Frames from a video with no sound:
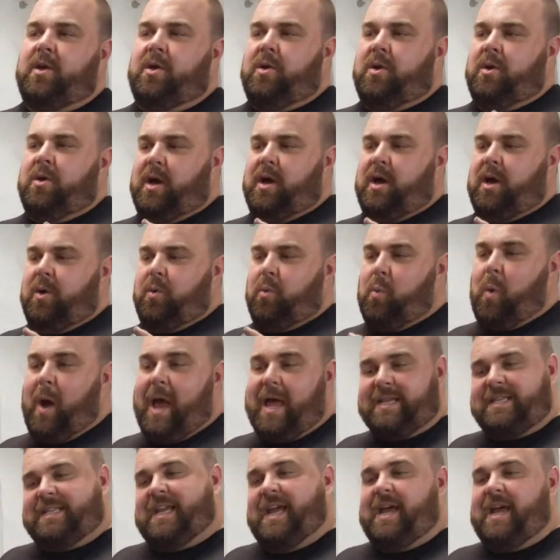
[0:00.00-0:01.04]

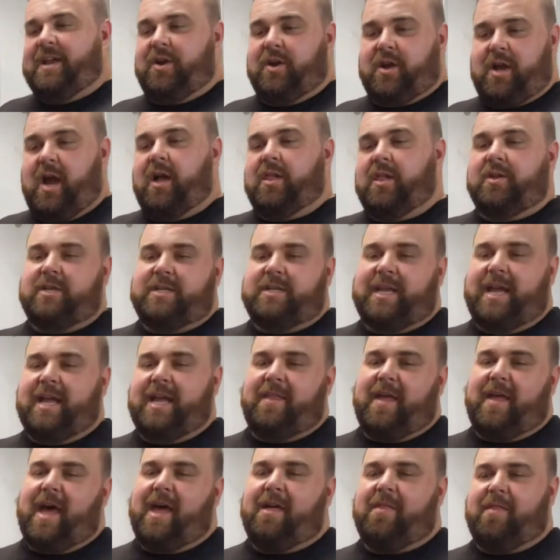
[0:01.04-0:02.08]
wet sand or color
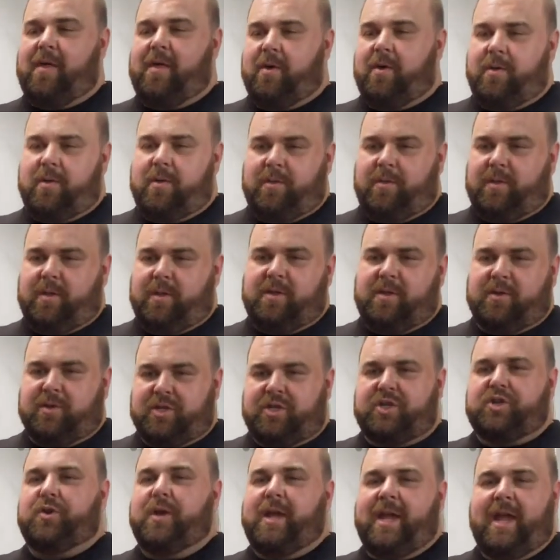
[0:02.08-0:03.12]
sand that, the little
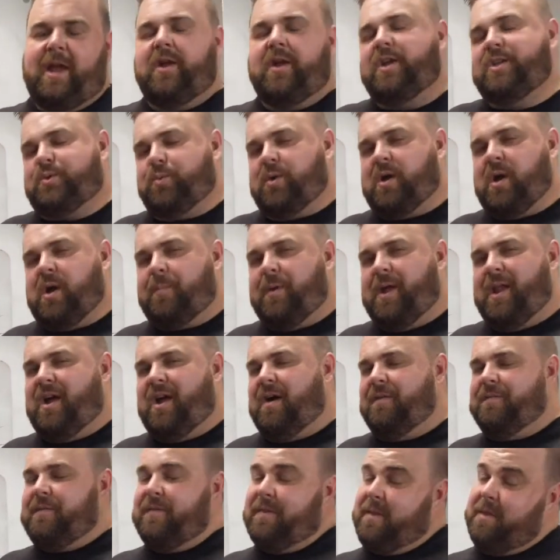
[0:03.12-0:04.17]
stringy areas will come right
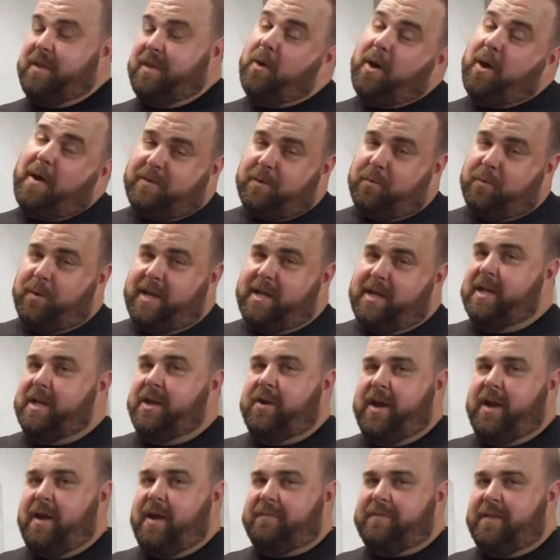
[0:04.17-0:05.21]
off, and you'll have to
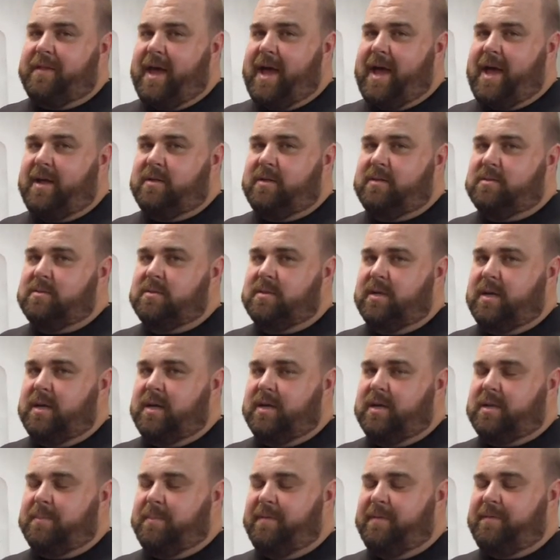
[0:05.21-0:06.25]
re-clear it after
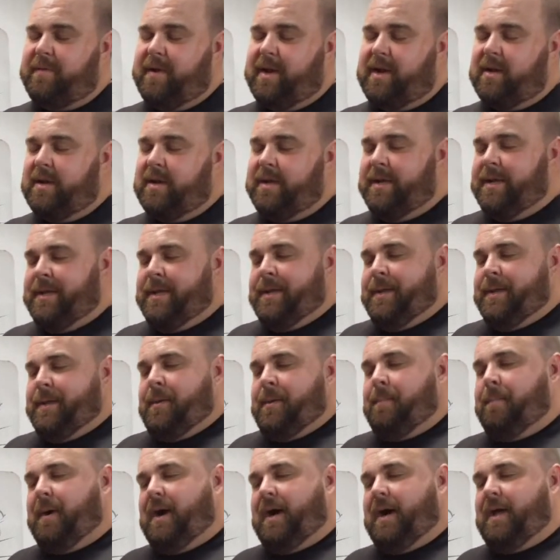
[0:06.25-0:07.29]
that, to be fair.
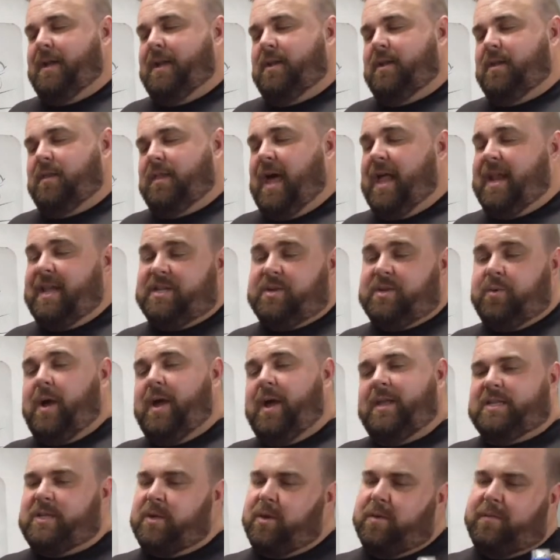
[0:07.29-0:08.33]
But that is a
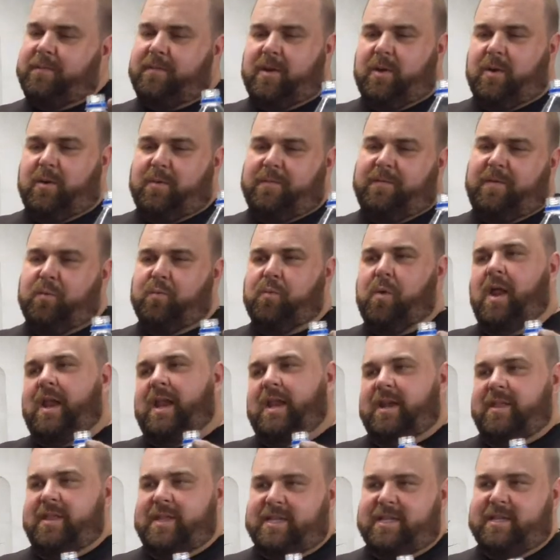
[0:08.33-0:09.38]
way, so if you run
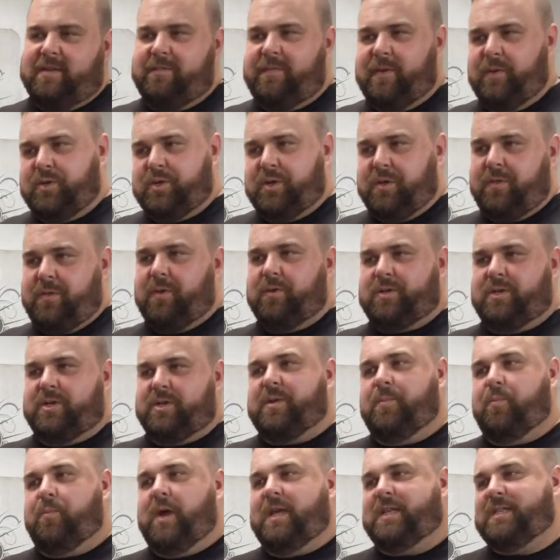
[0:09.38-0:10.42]
into this in the future, those are
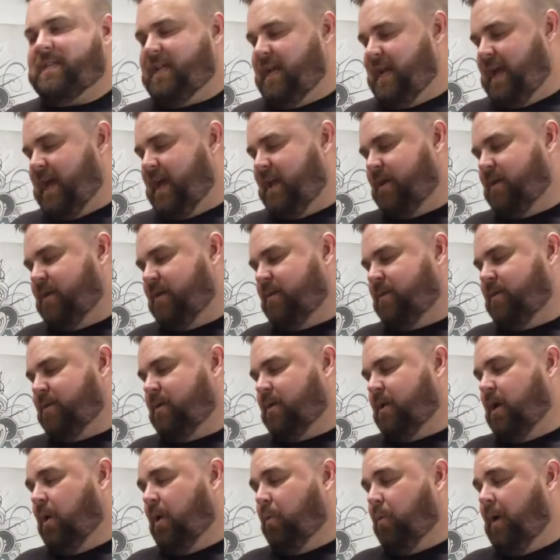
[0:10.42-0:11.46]
some ways to get
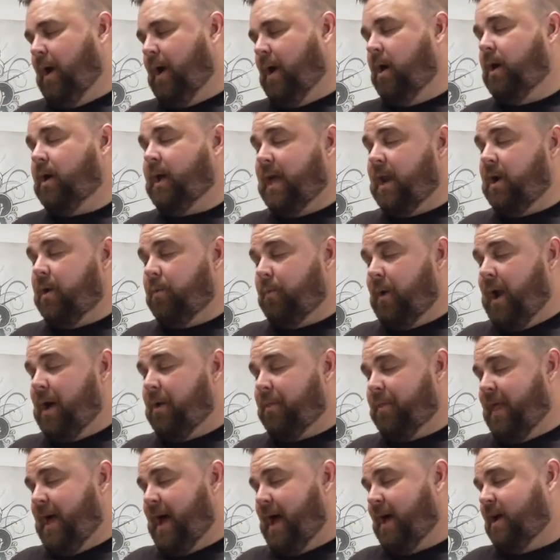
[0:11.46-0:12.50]

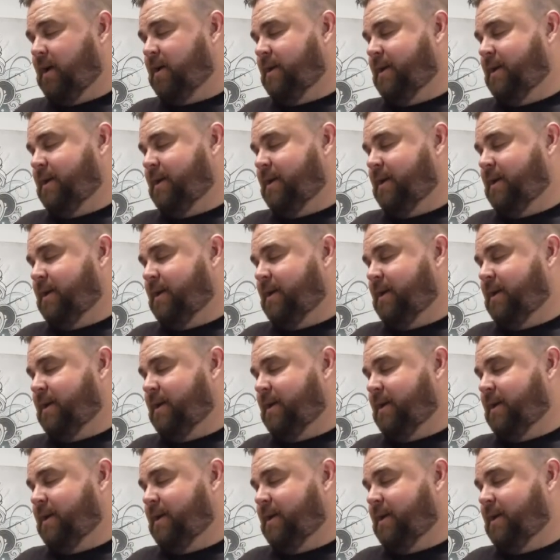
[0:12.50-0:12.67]
around that.